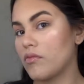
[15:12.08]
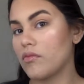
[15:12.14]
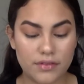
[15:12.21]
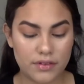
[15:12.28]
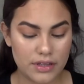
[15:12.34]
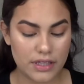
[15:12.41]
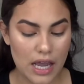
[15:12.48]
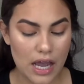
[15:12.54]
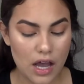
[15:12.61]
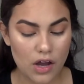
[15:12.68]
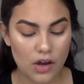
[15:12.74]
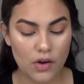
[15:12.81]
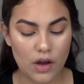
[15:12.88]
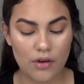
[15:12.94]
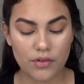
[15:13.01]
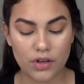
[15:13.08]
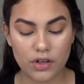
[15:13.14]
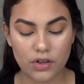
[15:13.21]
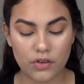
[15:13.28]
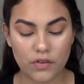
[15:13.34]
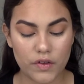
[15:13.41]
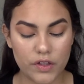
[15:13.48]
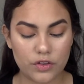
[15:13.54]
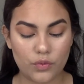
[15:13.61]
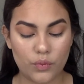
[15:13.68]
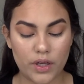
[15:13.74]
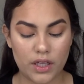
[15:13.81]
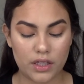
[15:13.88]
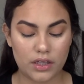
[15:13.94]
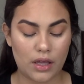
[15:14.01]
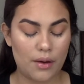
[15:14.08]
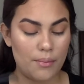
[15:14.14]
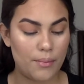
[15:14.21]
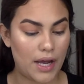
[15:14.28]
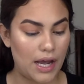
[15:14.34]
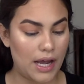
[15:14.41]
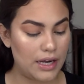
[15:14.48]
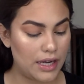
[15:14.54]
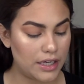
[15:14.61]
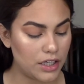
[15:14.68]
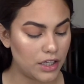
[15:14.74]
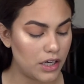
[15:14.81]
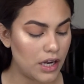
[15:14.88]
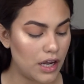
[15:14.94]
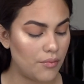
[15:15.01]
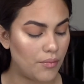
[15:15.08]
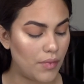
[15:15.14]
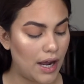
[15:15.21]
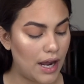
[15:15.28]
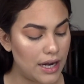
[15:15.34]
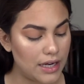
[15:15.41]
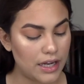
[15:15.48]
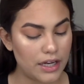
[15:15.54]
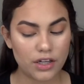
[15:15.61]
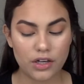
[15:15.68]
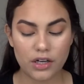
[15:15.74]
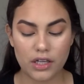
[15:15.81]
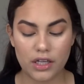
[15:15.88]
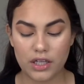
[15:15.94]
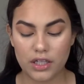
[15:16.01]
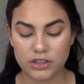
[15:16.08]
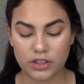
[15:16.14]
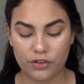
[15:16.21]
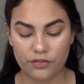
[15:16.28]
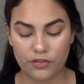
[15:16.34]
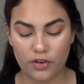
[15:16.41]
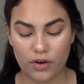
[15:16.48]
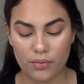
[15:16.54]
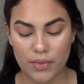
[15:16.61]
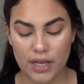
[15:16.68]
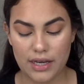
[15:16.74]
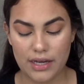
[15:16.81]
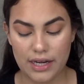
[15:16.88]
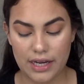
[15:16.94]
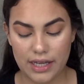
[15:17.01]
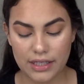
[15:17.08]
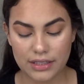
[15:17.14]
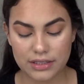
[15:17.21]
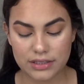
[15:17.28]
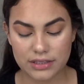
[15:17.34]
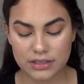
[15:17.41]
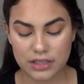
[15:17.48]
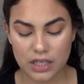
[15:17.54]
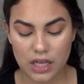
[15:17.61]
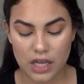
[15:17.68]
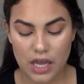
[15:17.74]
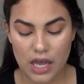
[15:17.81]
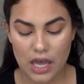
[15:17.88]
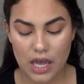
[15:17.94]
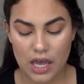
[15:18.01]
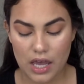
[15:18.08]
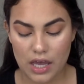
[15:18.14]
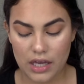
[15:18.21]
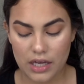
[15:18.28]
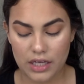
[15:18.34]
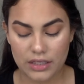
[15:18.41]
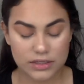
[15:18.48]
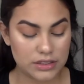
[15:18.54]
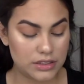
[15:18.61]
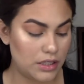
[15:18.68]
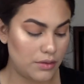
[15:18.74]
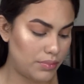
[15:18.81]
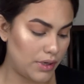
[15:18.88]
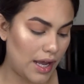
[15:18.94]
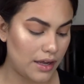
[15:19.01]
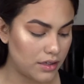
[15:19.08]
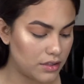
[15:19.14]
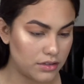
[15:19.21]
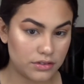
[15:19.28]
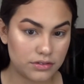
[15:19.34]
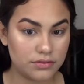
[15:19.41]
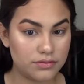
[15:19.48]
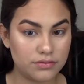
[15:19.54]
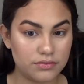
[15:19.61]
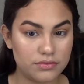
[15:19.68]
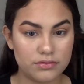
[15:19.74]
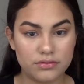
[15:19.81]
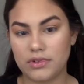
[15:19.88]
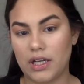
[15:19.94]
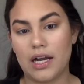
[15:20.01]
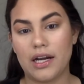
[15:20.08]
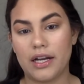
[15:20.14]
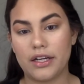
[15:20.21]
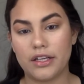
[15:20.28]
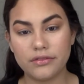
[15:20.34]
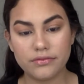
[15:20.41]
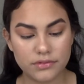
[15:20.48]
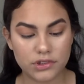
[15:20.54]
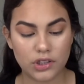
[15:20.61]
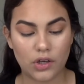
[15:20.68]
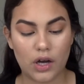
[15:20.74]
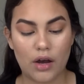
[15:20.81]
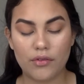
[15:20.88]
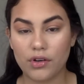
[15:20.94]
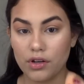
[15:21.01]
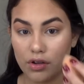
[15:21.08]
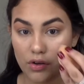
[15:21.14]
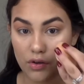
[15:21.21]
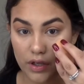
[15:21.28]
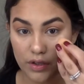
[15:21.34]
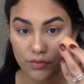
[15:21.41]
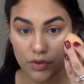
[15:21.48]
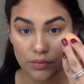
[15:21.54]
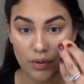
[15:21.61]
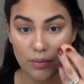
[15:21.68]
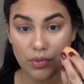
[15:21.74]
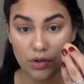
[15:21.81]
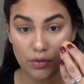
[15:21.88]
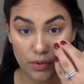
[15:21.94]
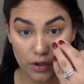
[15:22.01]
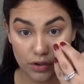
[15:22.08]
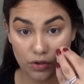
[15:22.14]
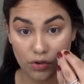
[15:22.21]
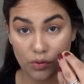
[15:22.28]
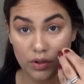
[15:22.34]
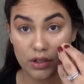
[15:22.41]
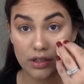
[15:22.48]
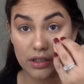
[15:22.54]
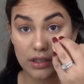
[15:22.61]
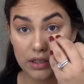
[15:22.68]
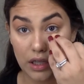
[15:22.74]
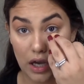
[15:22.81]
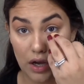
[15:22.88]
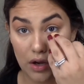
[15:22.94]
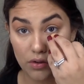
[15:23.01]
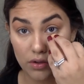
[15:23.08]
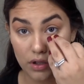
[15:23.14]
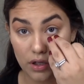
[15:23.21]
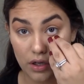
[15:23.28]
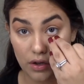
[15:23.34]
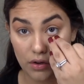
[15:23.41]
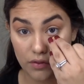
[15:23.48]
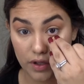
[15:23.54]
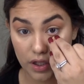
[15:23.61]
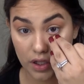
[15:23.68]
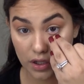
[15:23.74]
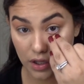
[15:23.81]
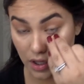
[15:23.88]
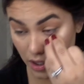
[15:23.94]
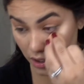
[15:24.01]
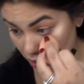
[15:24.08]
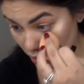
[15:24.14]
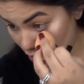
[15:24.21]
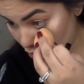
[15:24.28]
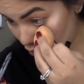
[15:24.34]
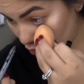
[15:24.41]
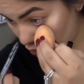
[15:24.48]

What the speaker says: Now I'm gonna go in with my eyeliner, and my eyeliner is from NYX, and it's the black eyeliner. So I'm gonna go in with my beauty blender, going down over here, and then